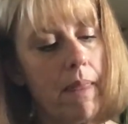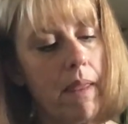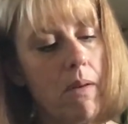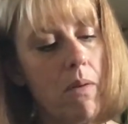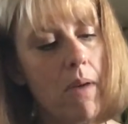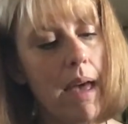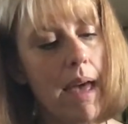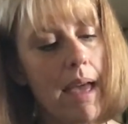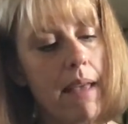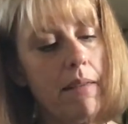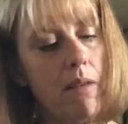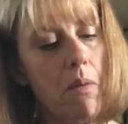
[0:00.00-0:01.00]

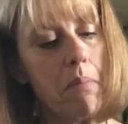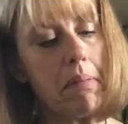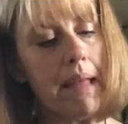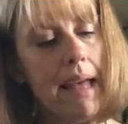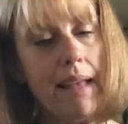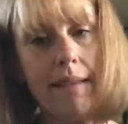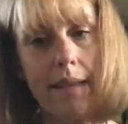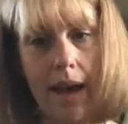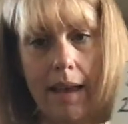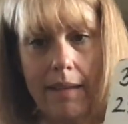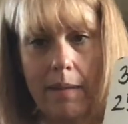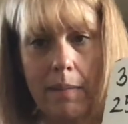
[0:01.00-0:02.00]
Okay, so Blake's
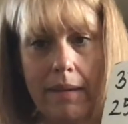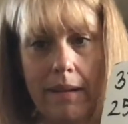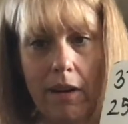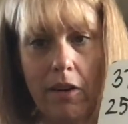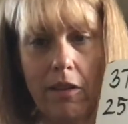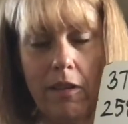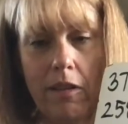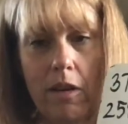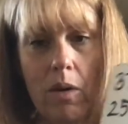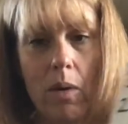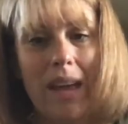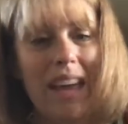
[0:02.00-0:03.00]
got some stickers
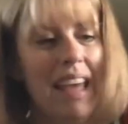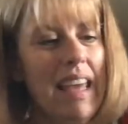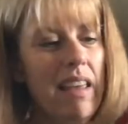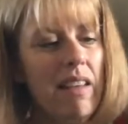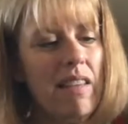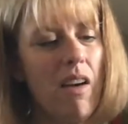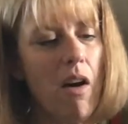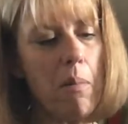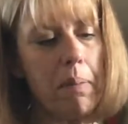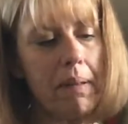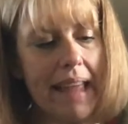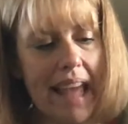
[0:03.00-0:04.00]
too. His are
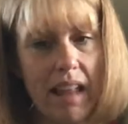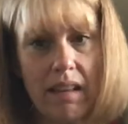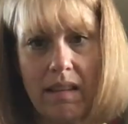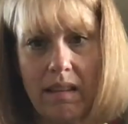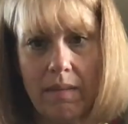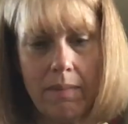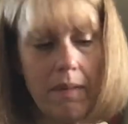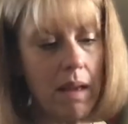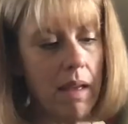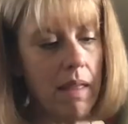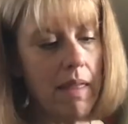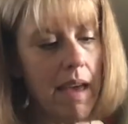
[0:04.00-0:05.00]
plants.
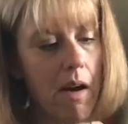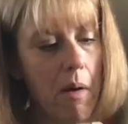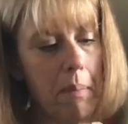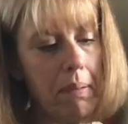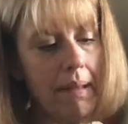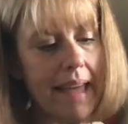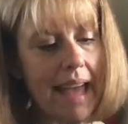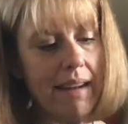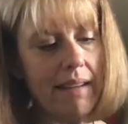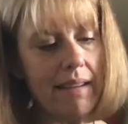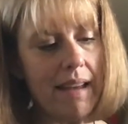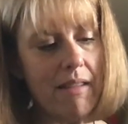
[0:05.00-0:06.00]
They are
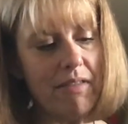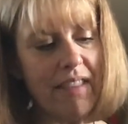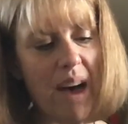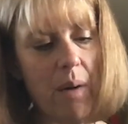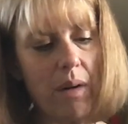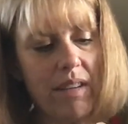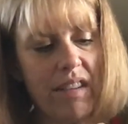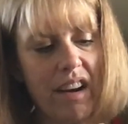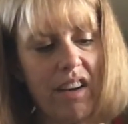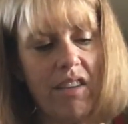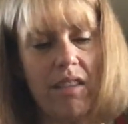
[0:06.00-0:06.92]
plant and flower stickers,